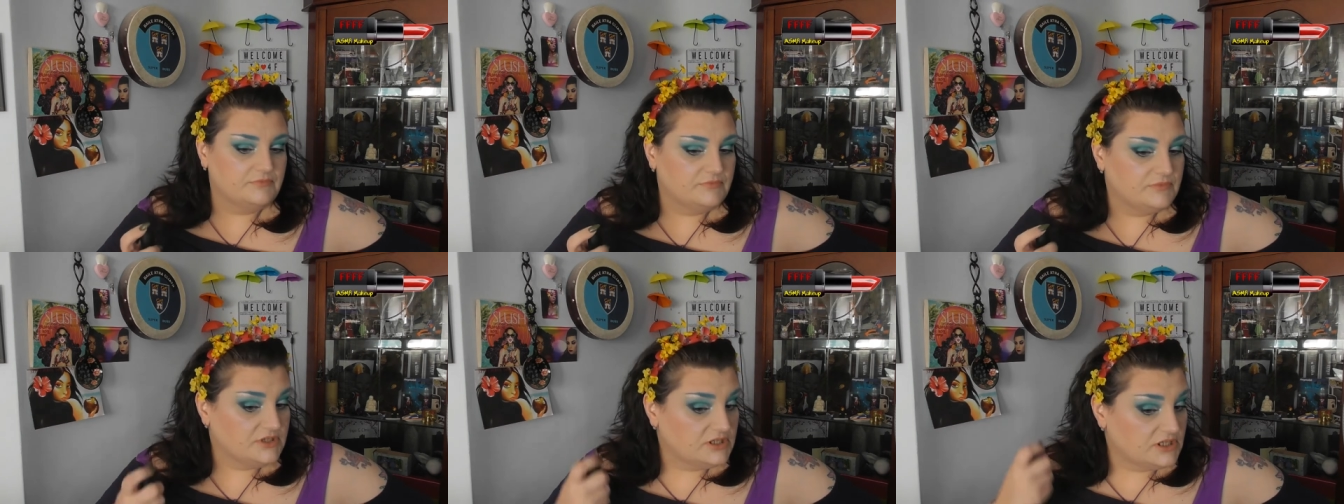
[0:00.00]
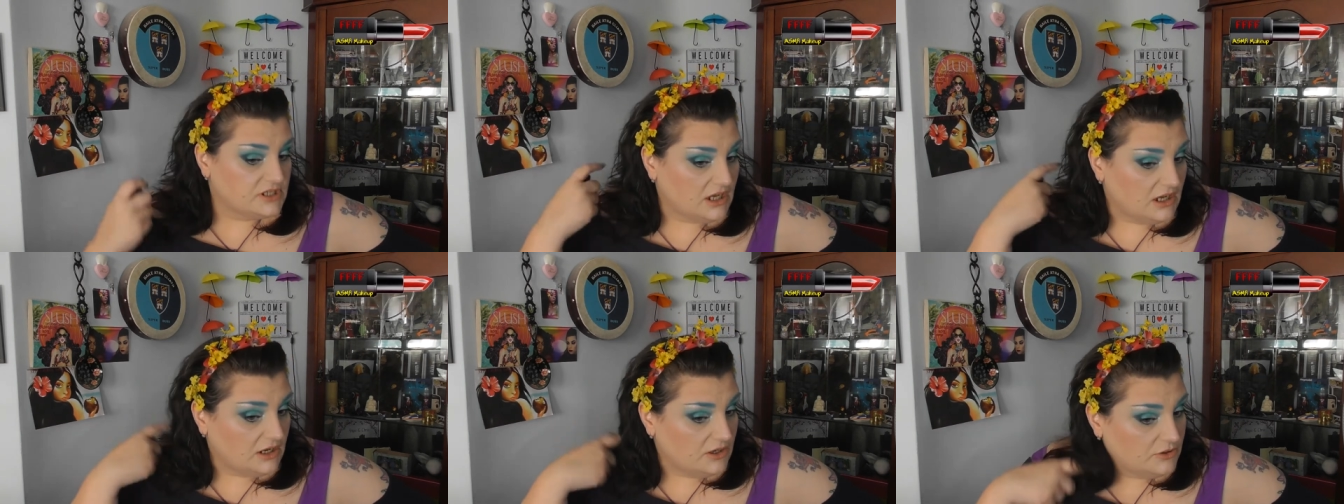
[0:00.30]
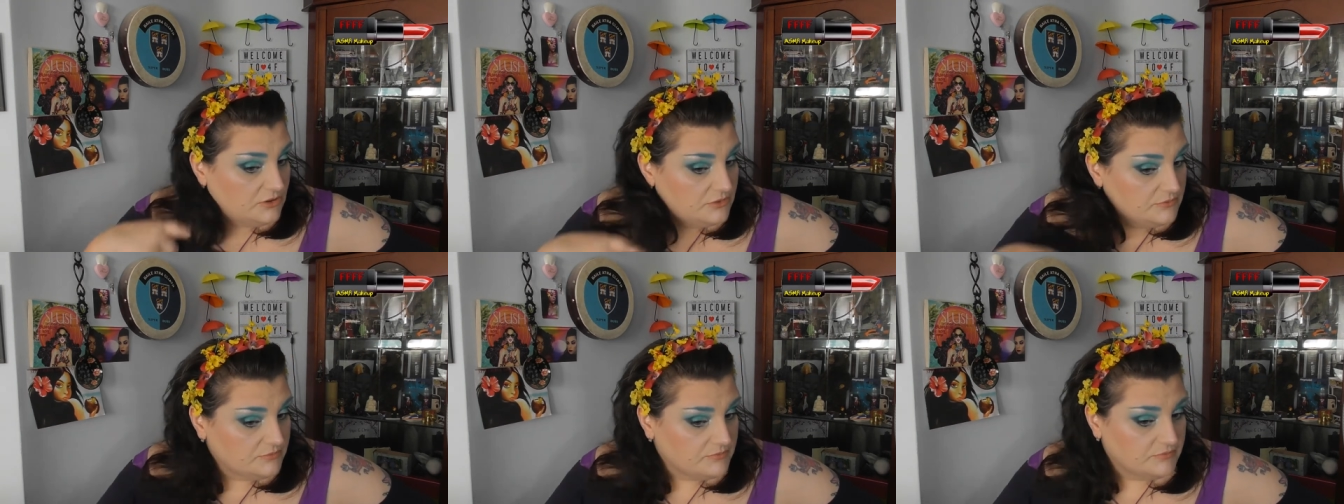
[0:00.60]

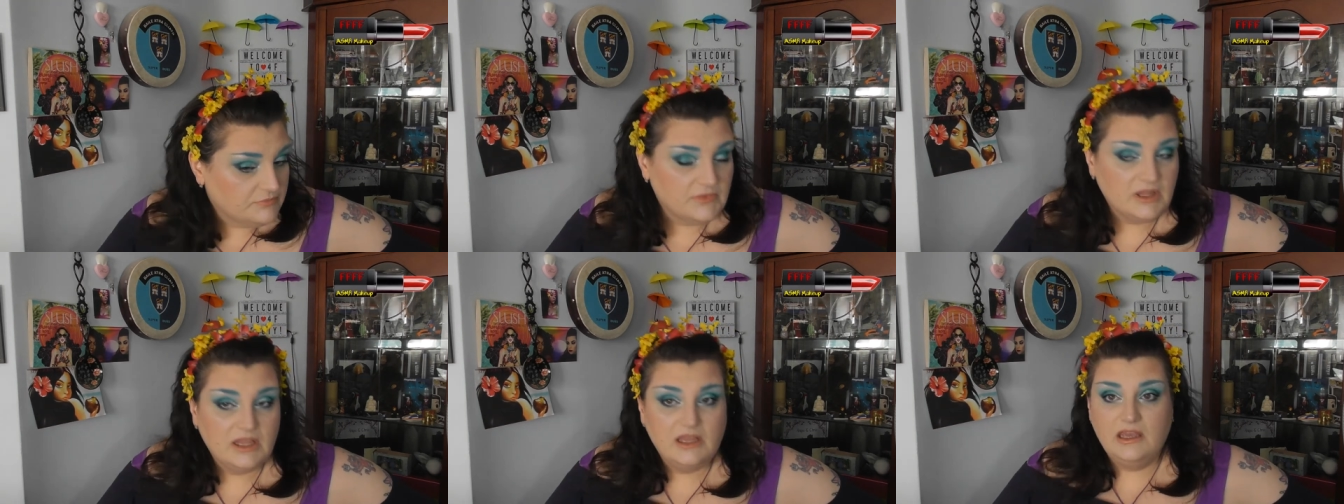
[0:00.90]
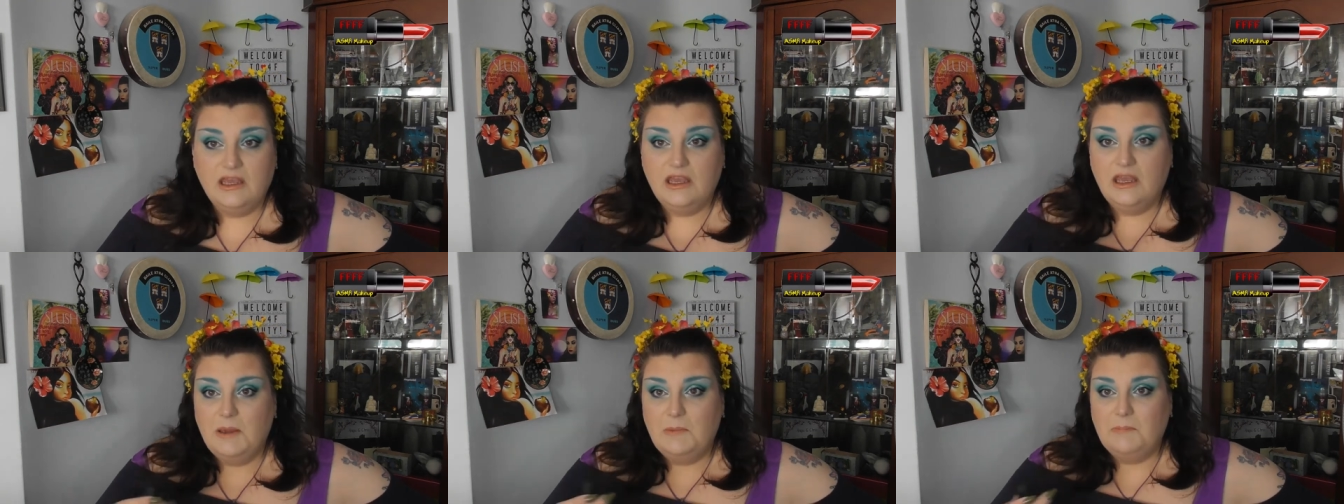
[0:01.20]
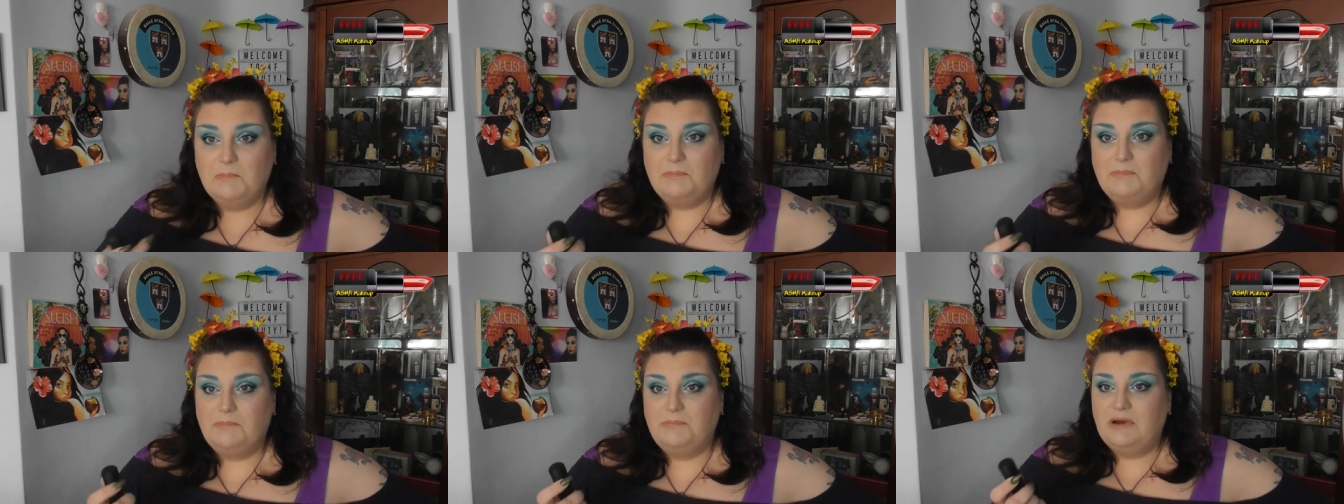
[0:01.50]
So,
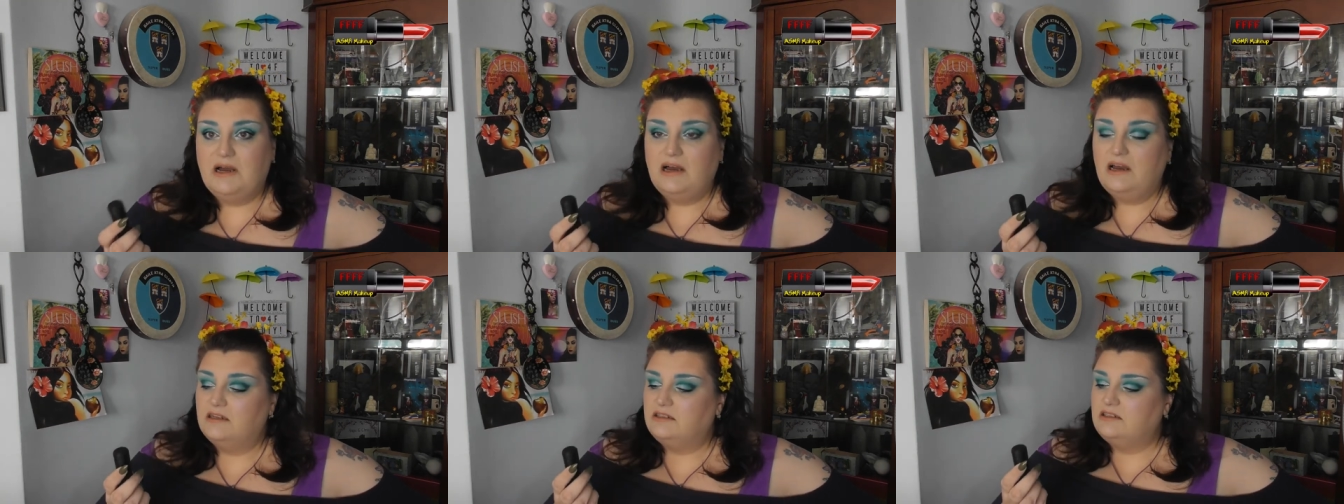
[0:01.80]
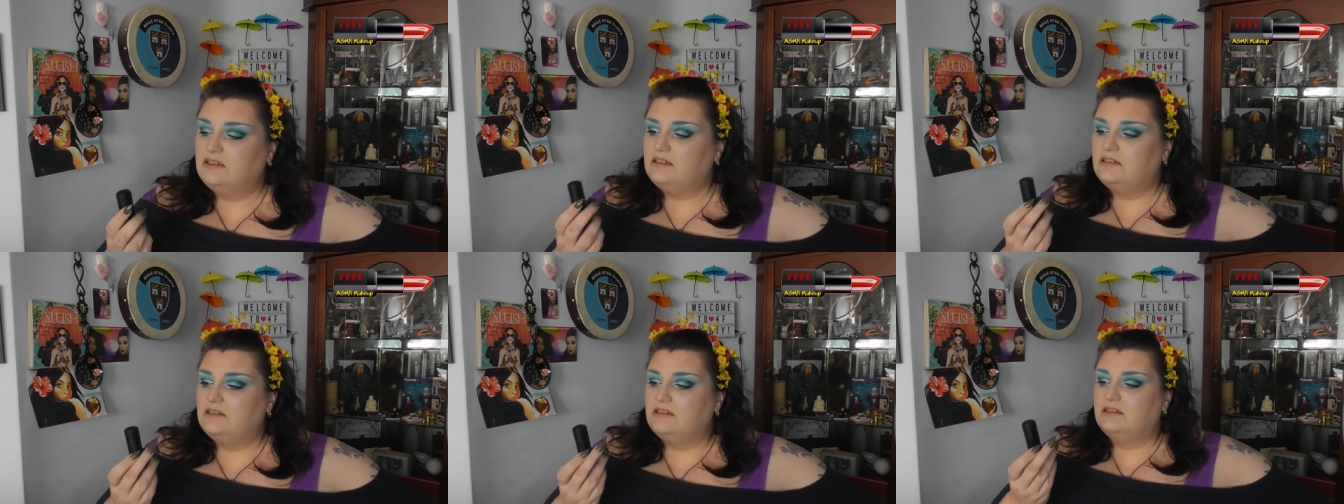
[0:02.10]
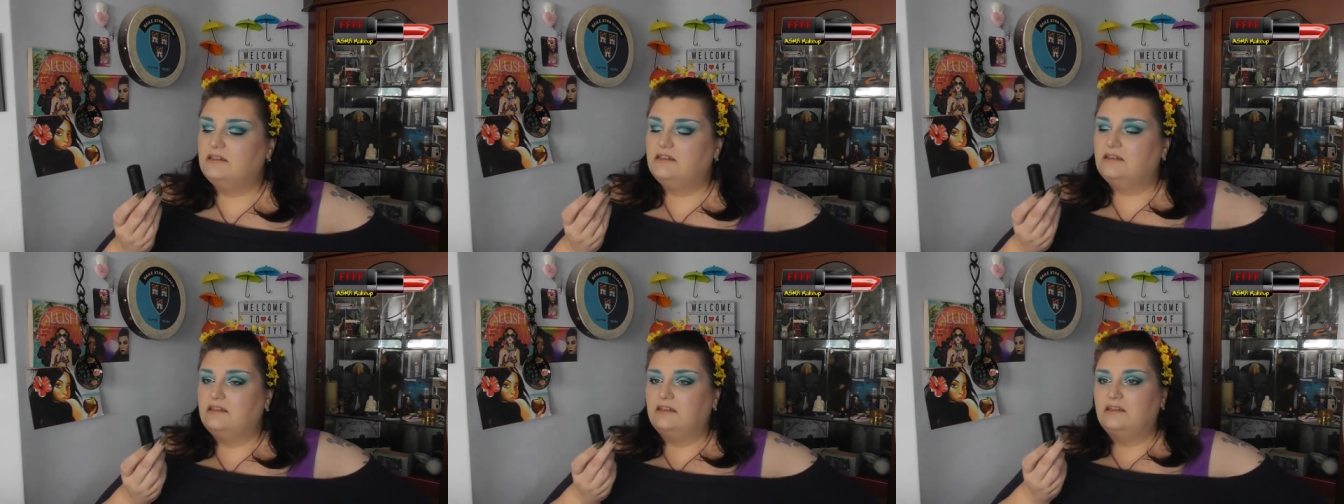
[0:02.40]
but
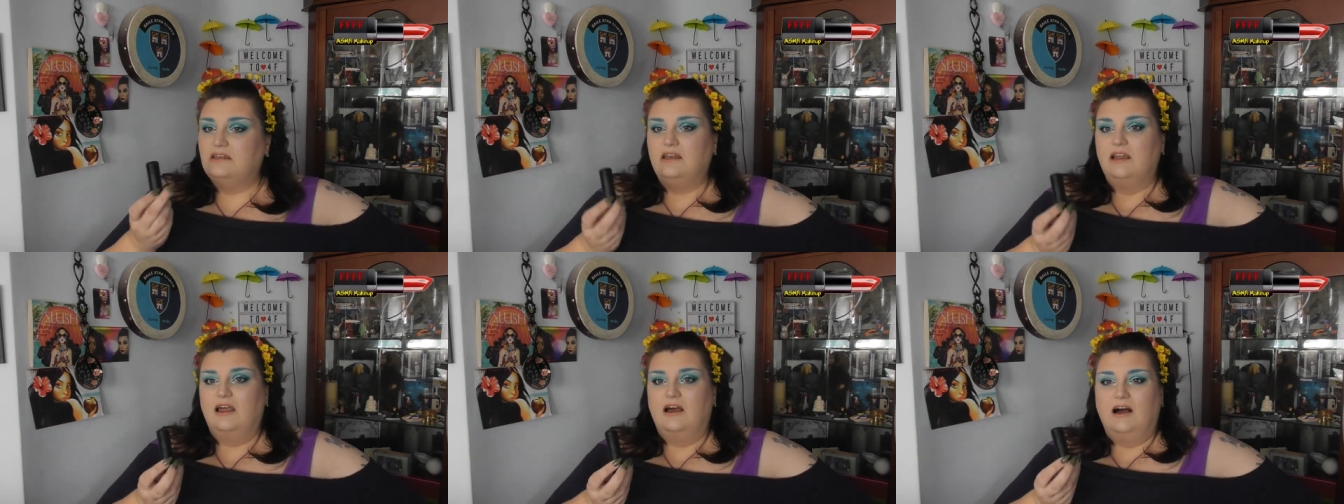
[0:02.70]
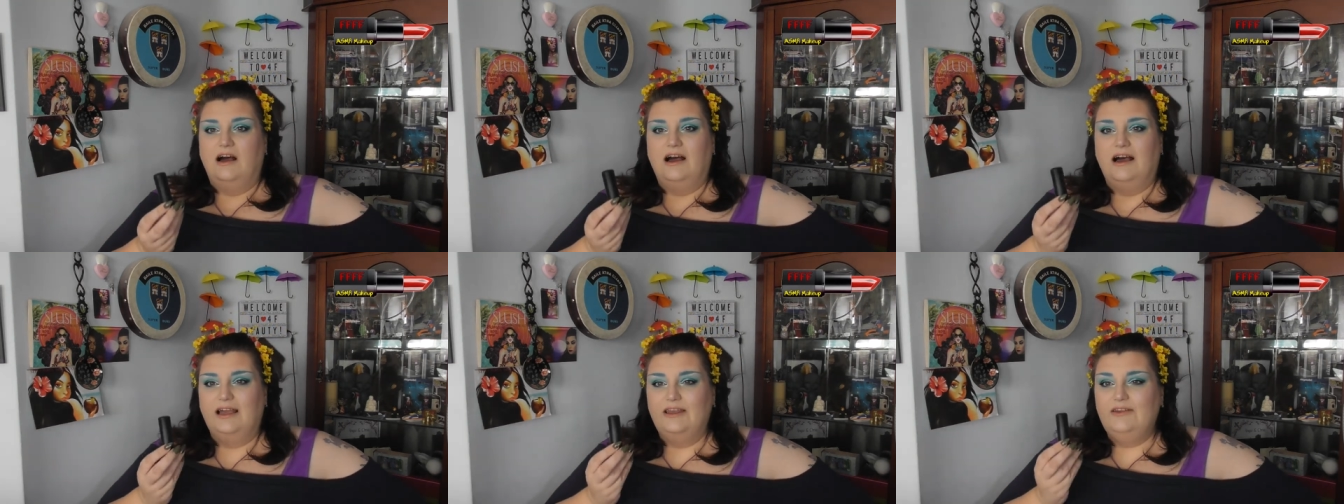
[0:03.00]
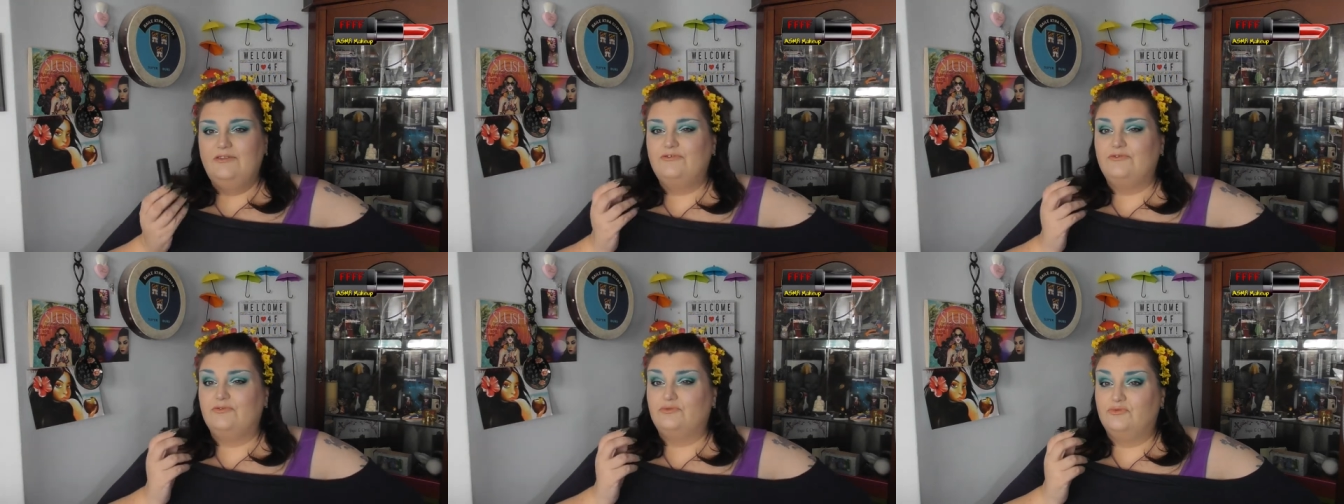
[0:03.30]

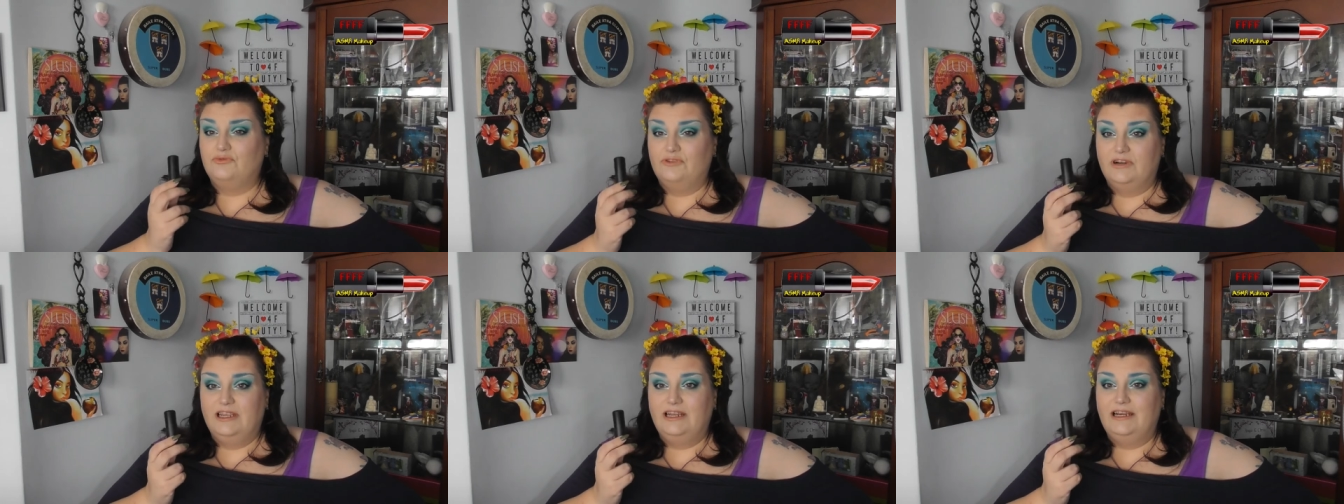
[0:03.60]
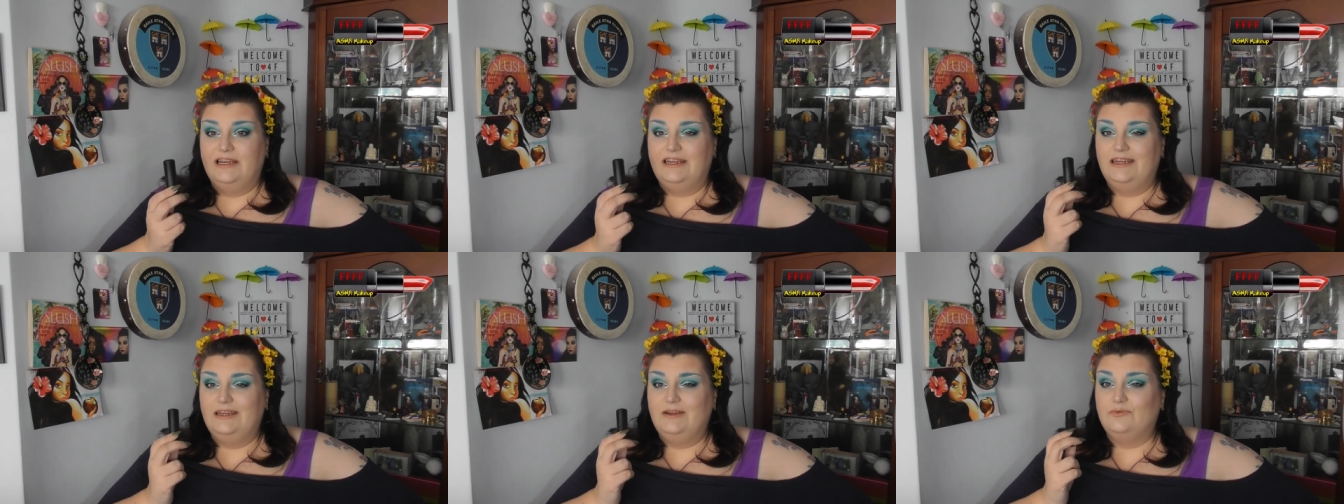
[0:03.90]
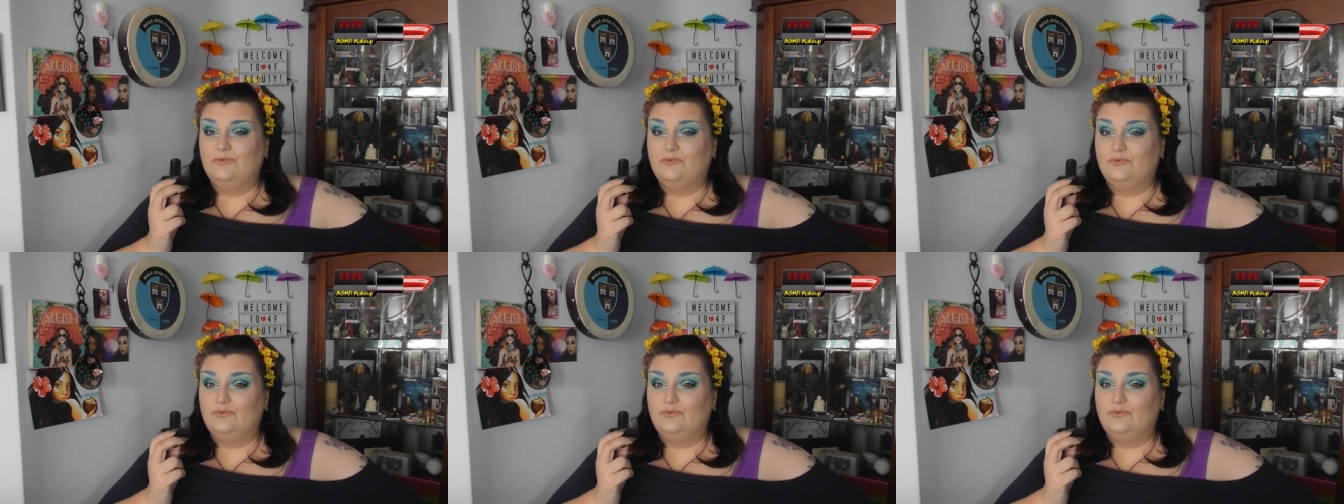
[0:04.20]
I've really,